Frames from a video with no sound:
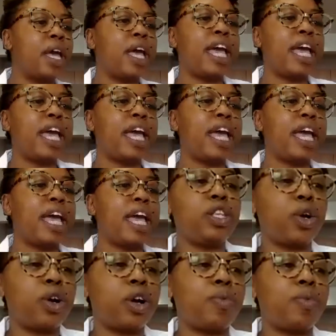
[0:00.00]
In
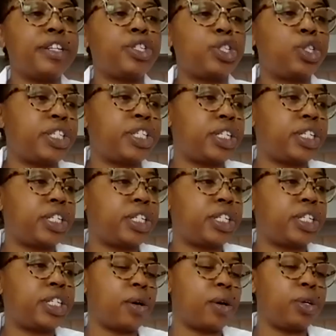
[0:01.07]
your registration
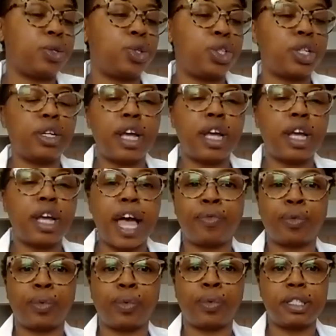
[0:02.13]
email, you should
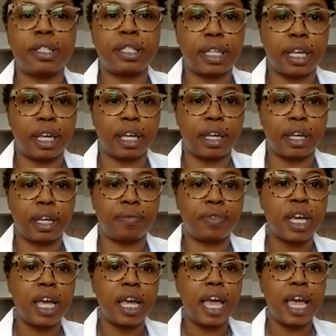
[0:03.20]
have received
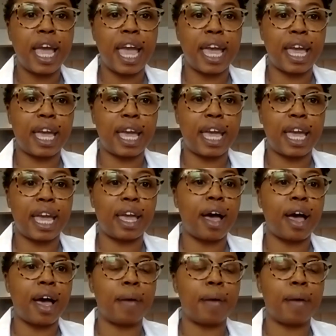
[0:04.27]
a